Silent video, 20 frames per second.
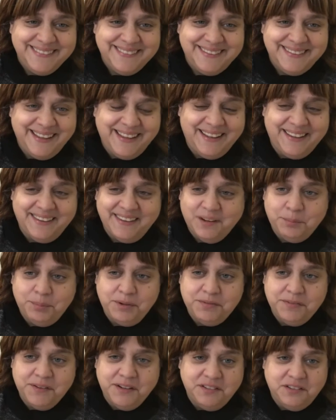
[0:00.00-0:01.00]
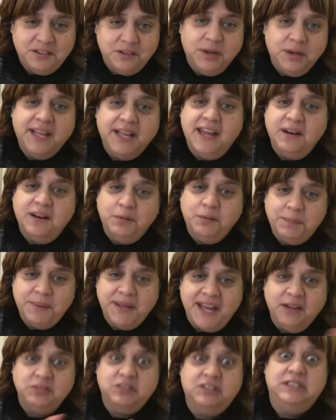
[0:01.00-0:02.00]
Yeah, that would be fun too. Again, it would
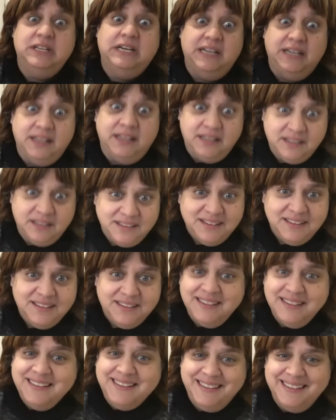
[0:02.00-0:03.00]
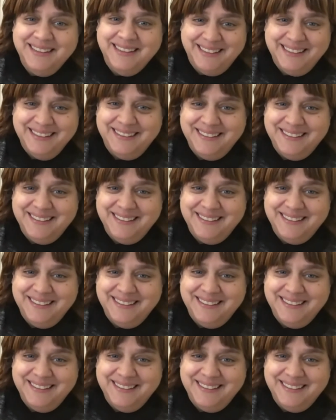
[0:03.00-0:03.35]
be outside right.